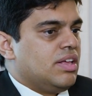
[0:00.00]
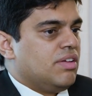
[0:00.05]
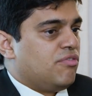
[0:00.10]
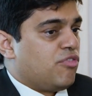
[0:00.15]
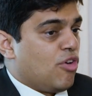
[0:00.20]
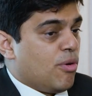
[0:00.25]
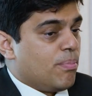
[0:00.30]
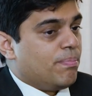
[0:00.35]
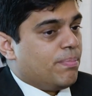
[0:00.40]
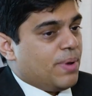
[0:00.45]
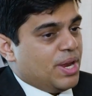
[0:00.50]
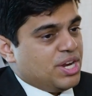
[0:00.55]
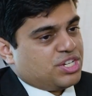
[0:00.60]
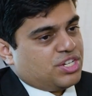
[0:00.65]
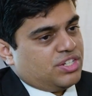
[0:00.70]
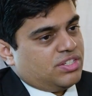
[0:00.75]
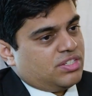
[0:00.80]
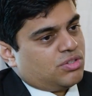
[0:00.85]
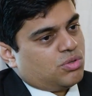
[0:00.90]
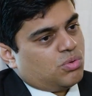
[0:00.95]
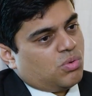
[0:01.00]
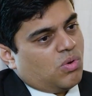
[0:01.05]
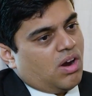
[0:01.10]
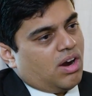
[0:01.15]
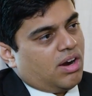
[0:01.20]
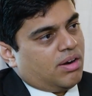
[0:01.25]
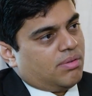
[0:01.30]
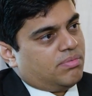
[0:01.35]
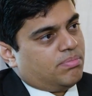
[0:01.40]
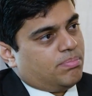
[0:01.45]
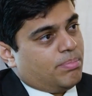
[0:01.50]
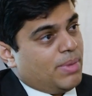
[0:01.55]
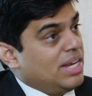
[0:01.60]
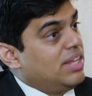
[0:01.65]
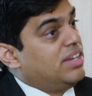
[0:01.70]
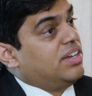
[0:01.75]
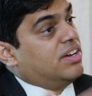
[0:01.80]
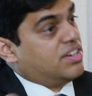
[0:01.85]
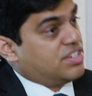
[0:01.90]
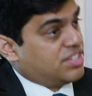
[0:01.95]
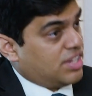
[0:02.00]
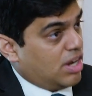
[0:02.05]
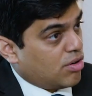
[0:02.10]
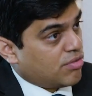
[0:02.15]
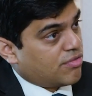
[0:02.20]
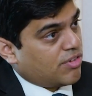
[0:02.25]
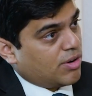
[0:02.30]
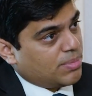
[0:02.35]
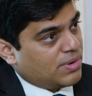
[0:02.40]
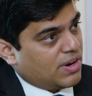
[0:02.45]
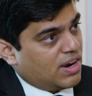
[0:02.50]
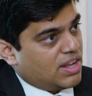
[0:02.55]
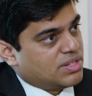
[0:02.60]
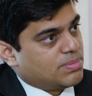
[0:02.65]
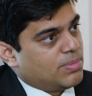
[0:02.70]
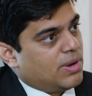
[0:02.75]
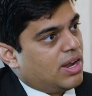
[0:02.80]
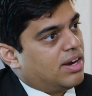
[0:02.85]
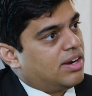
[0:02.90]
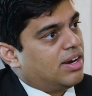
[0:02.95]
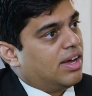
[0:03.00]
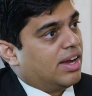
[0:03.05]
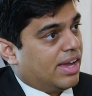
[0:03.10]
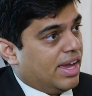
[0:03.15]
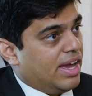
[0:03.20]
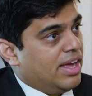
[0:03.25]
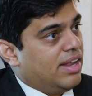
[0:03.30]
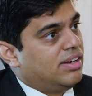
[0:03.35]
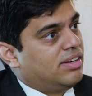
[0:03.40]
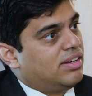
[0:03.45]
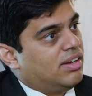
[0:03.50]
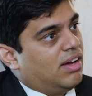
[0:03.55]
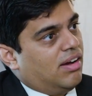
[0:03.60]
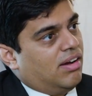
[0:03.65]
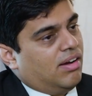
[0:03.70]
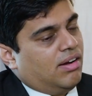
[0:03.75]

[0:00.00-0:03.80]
for patients who are many years out from transplant, again,